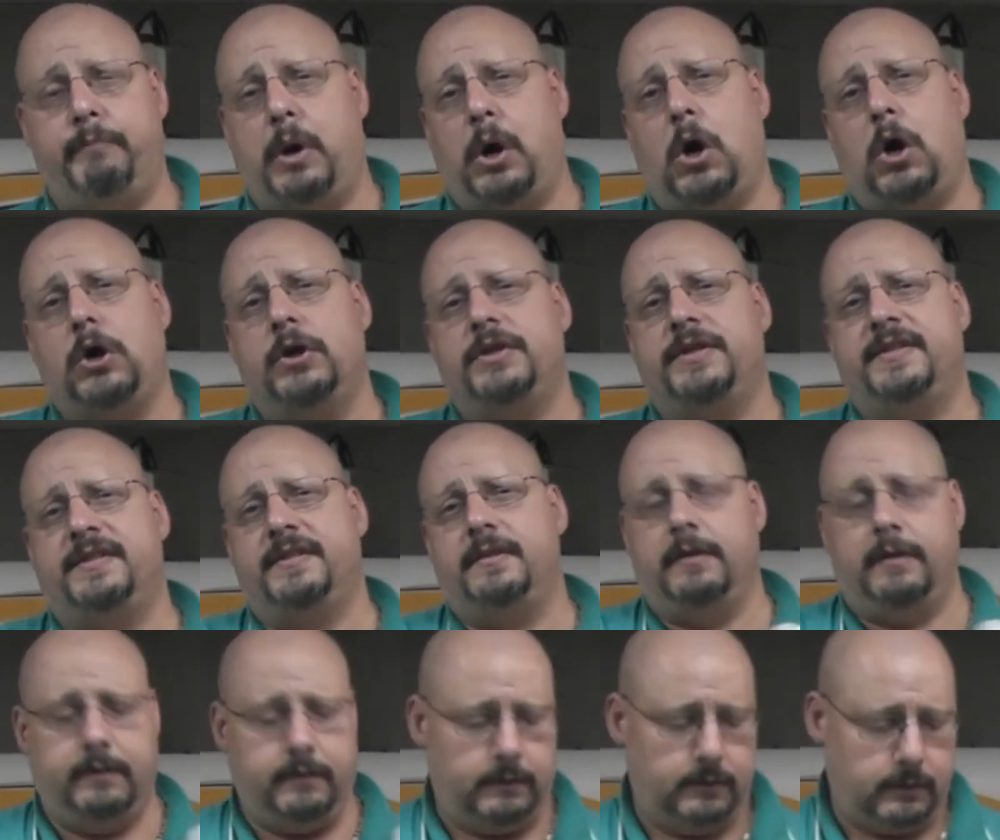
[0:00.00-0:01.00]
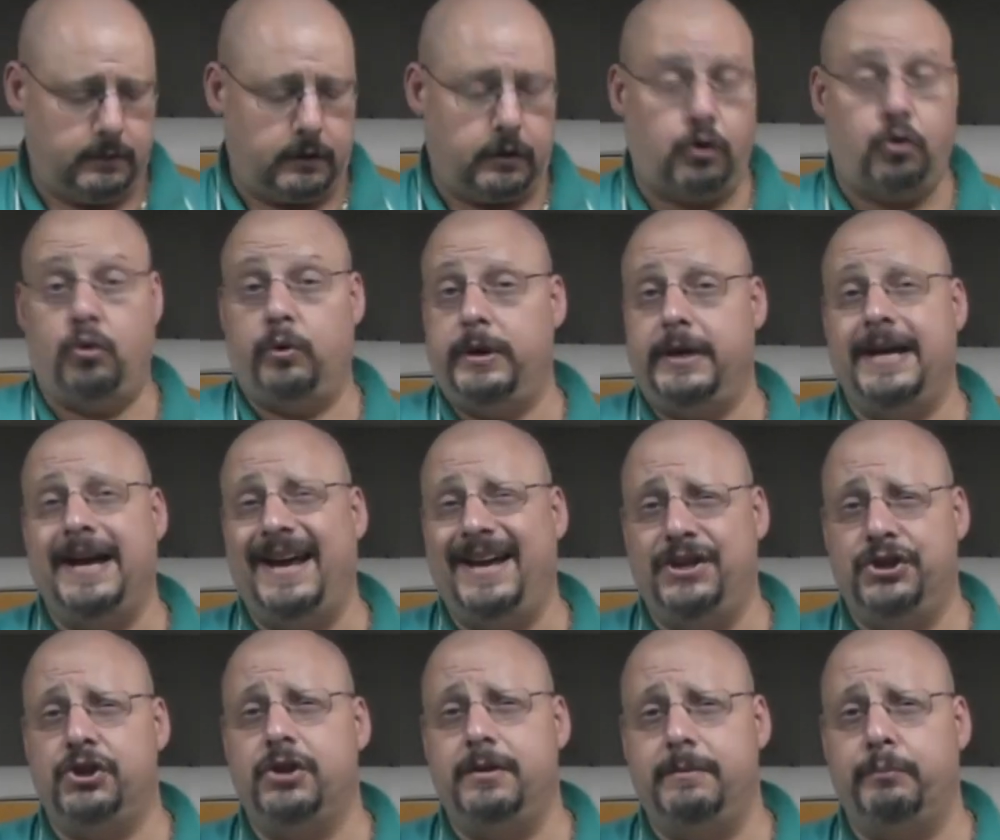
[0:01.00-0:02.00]
parts
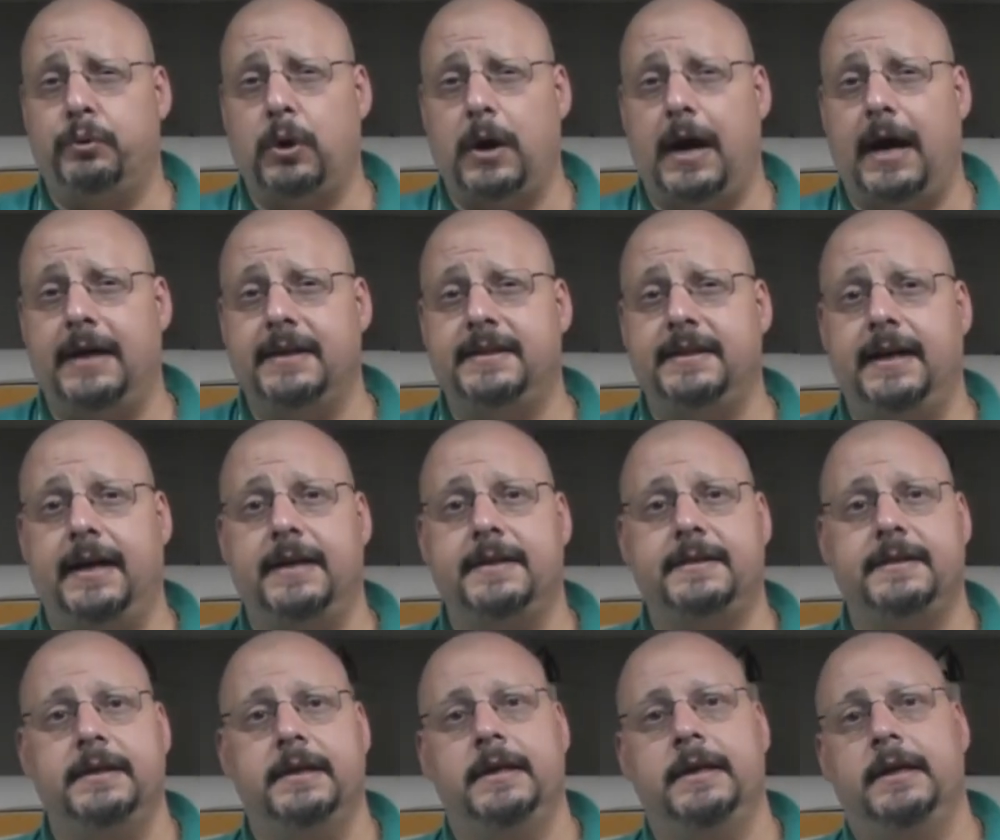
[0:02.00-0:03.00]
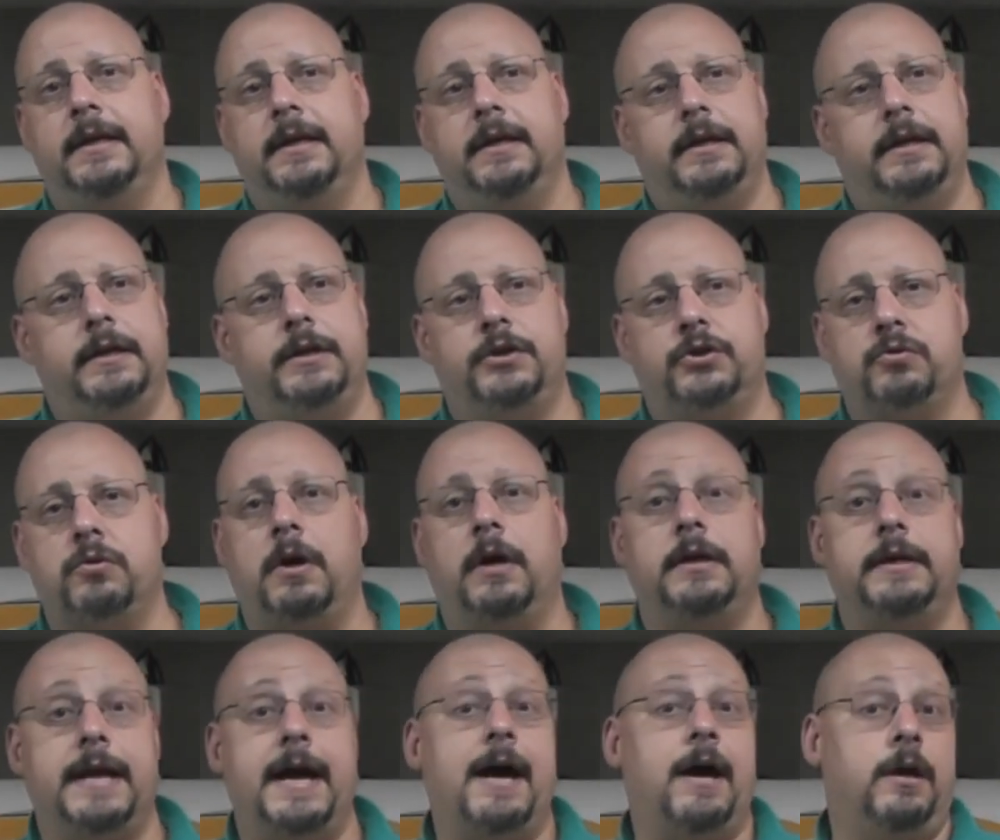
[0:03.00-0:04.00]
creation process is
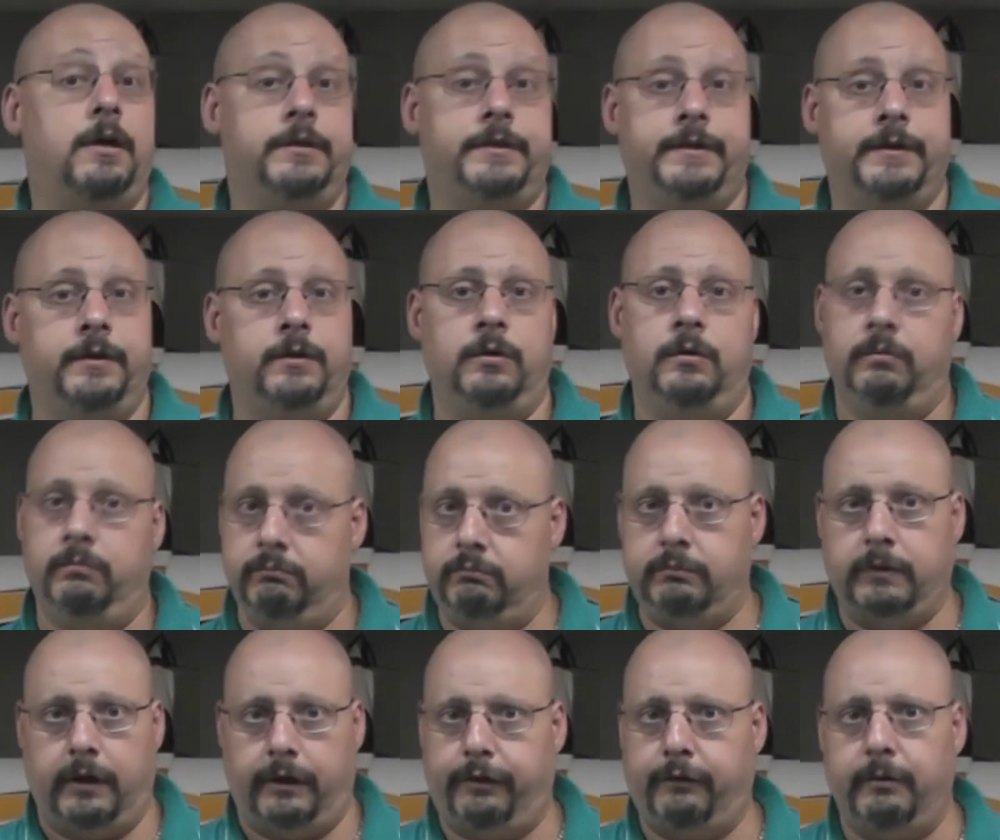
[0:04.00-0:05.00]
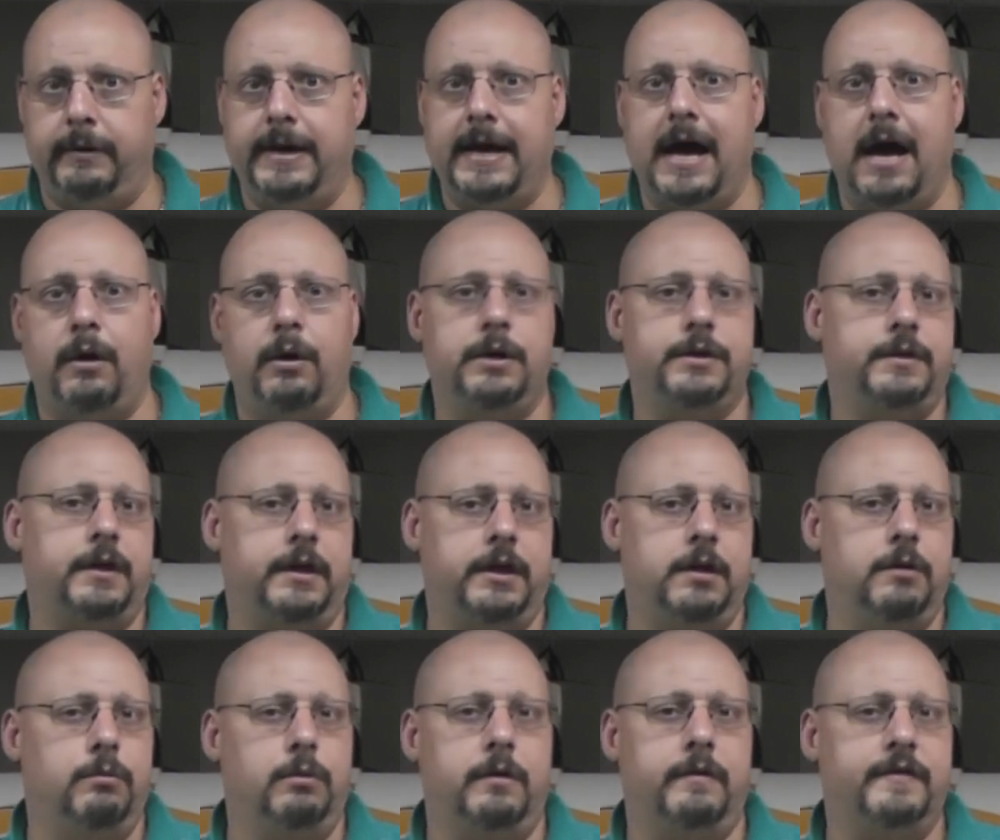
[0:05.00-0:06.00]
shrunk down to the 3 hours that
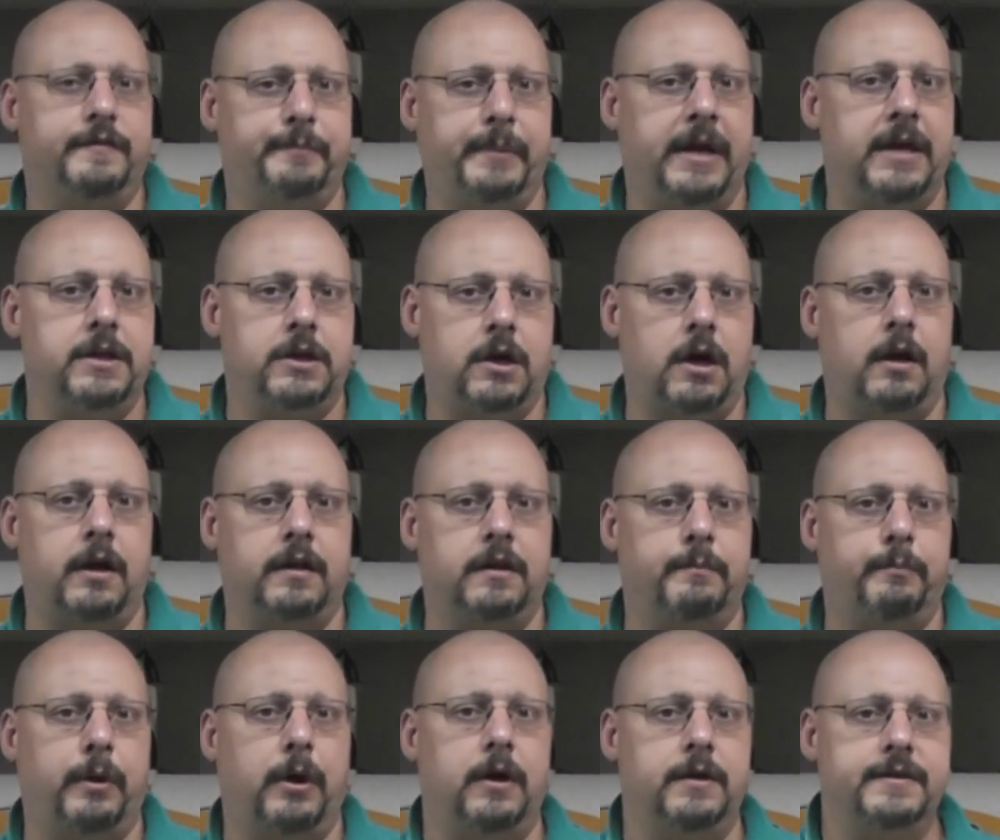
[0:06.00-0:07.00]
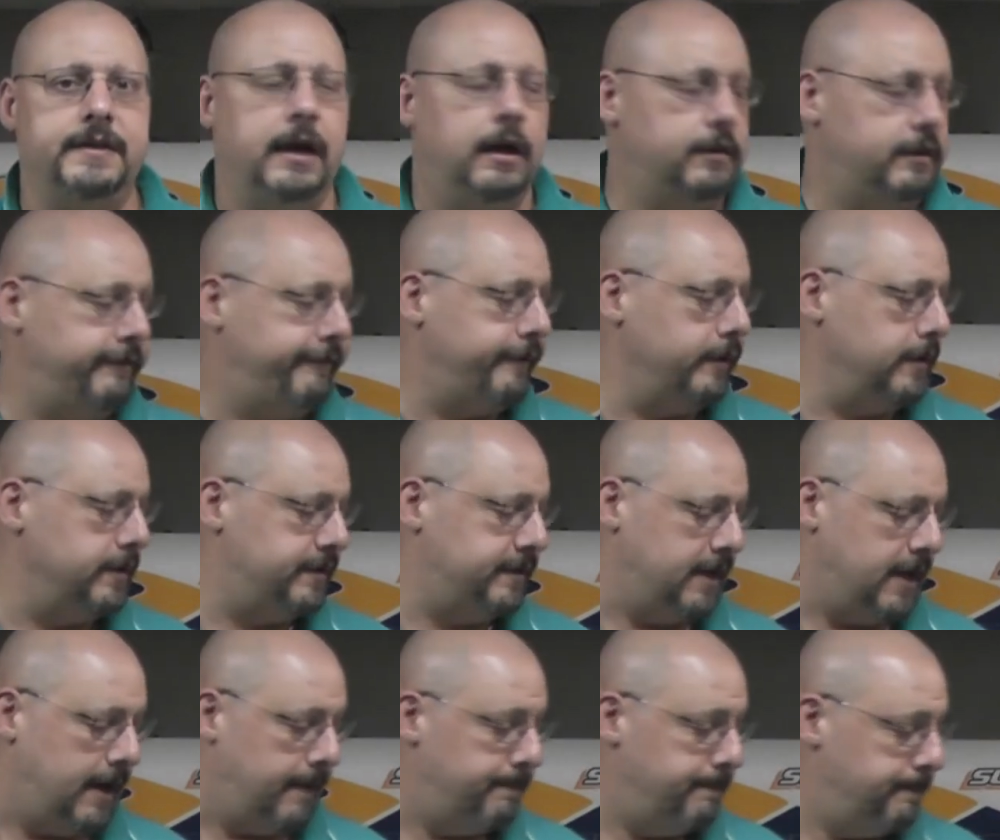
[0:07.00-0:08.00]
you would have spent cutting the parts out the first
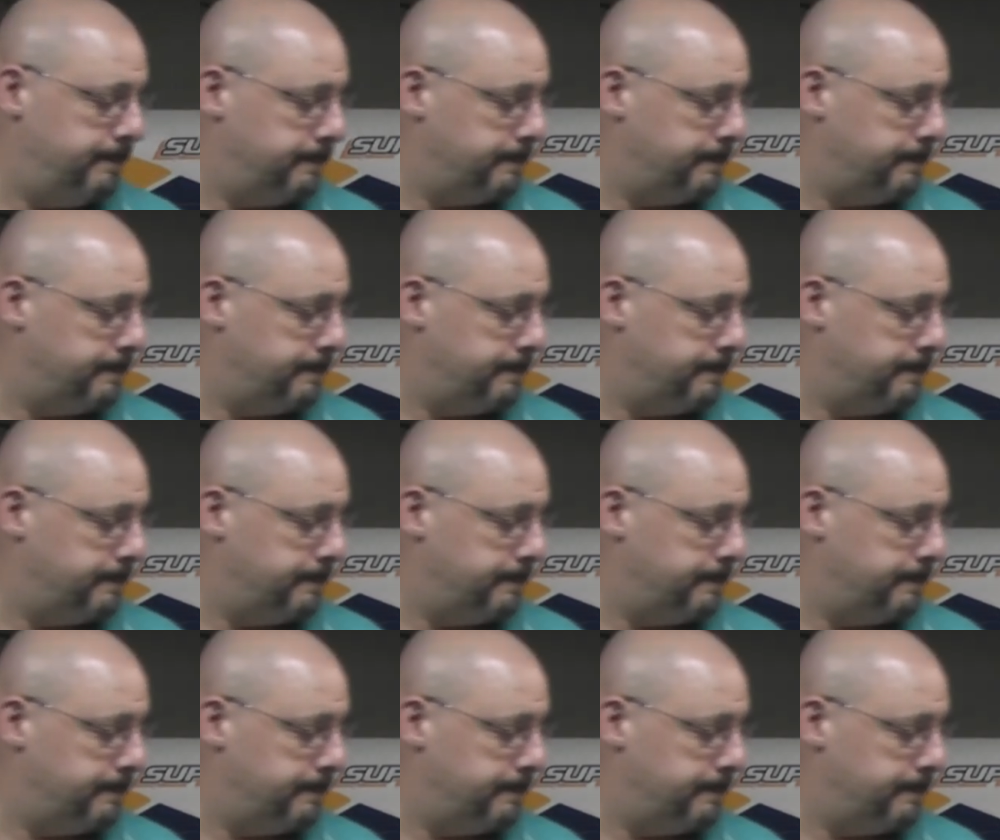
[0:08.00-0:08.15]
time.